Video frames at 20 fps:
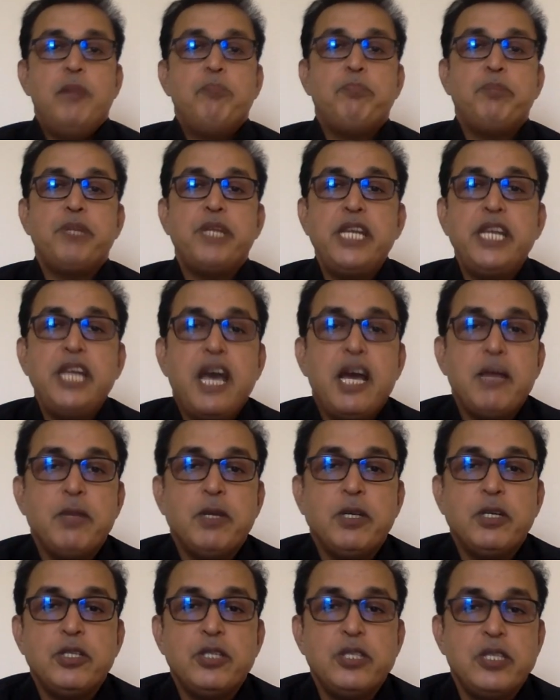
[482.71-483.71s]

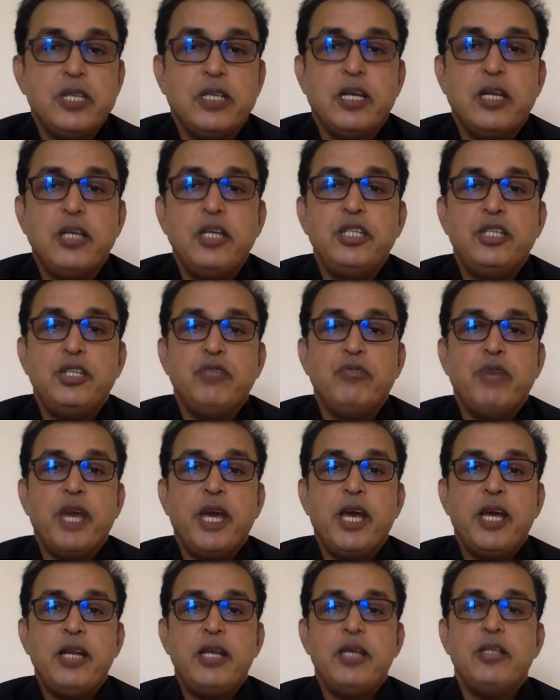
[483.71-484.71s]
Pre-diabetes is a condition
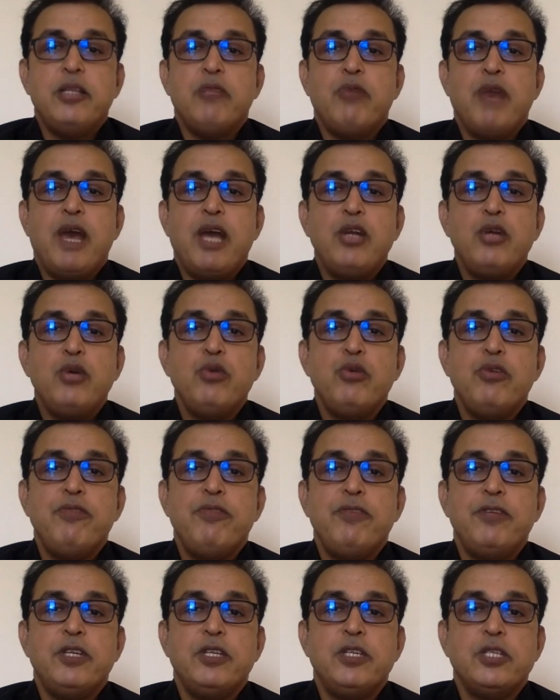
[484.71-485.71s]
where the value, if
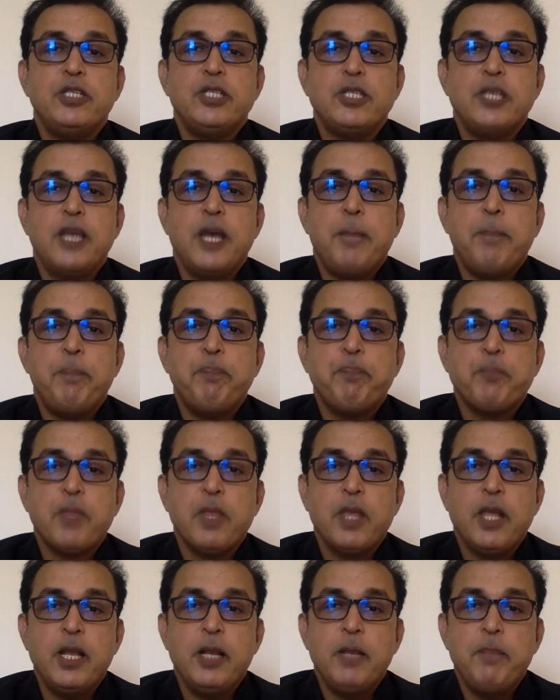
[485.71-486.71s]
it is
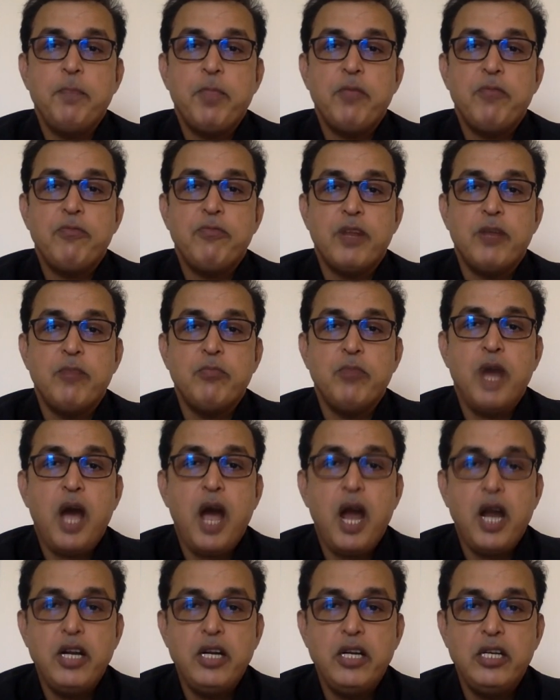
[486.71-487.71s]
from
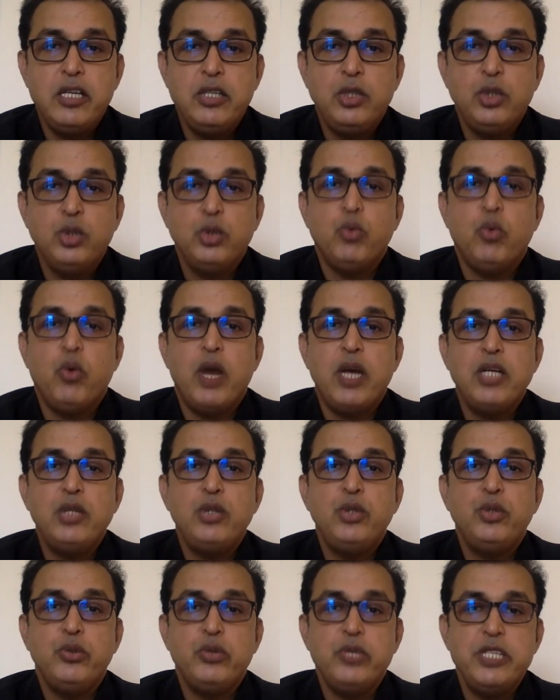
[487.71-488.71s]
100 to
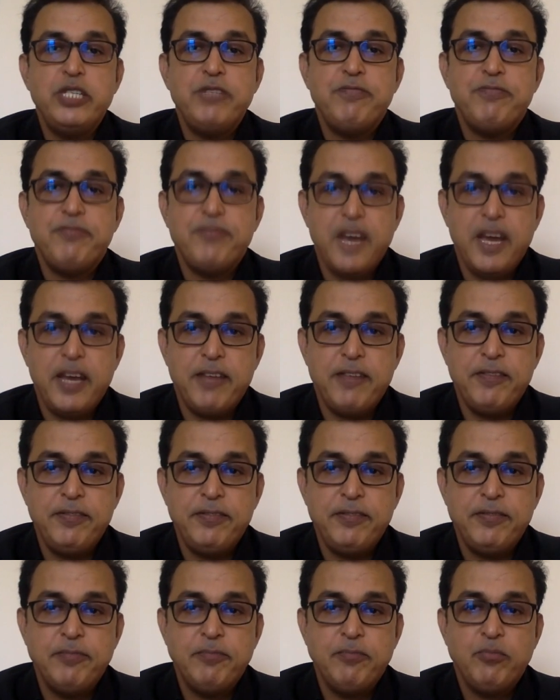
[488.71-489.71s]

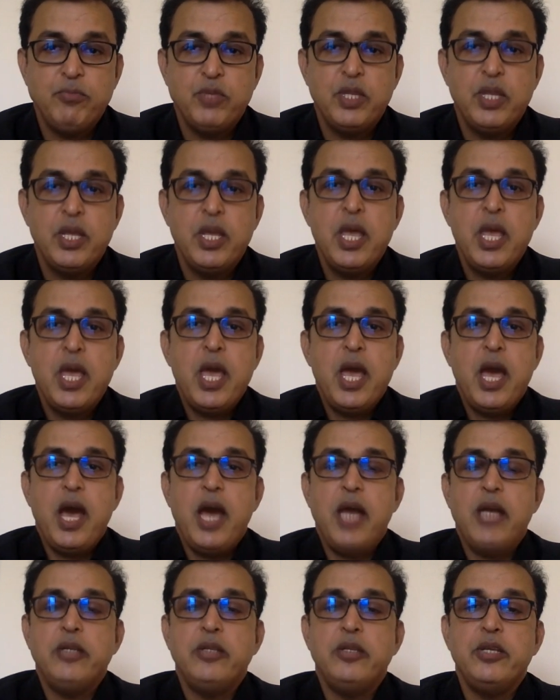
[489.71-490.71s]
125,
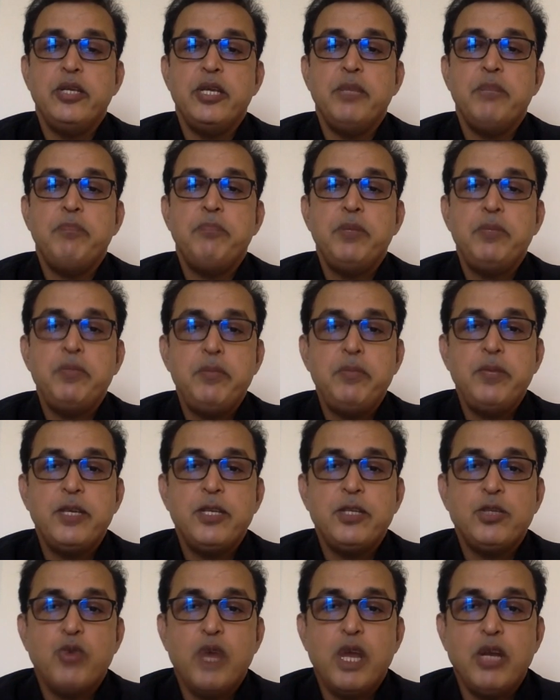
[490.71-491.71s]
and the
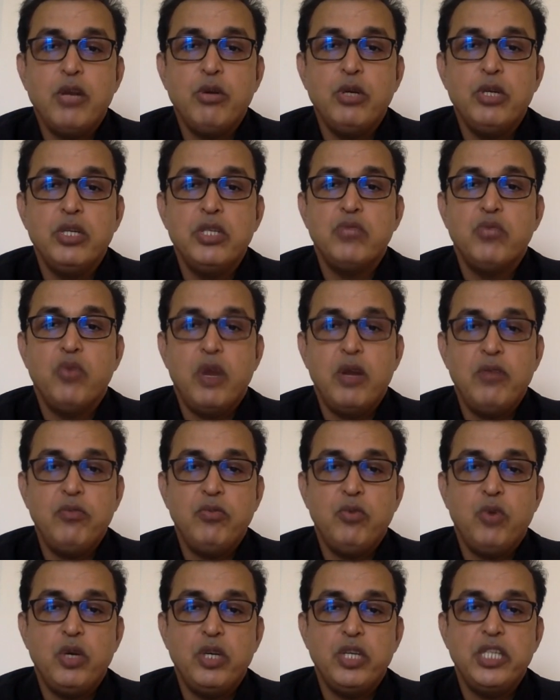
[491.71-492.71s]
PPBS value is
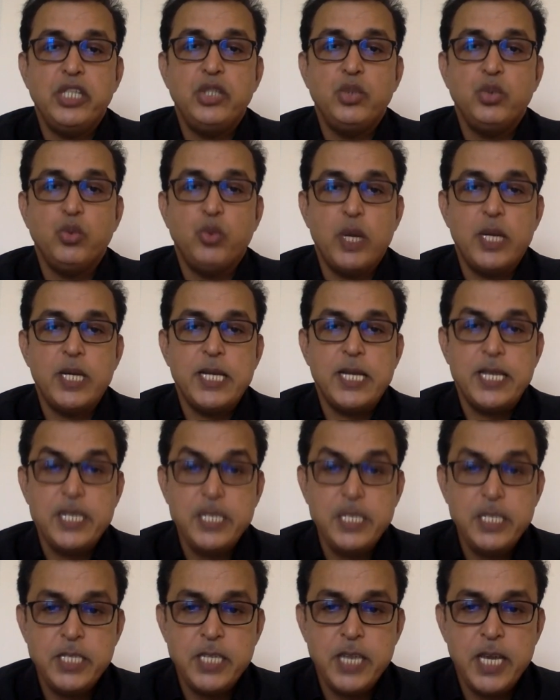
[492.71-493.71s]
140 to
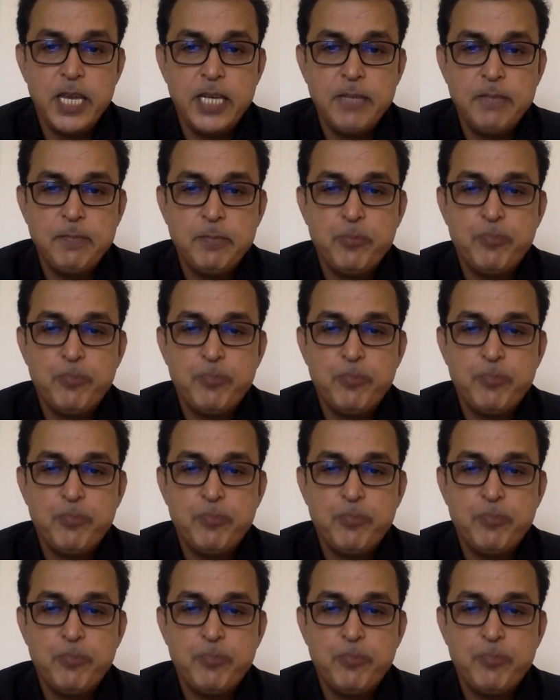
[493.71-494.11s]
199,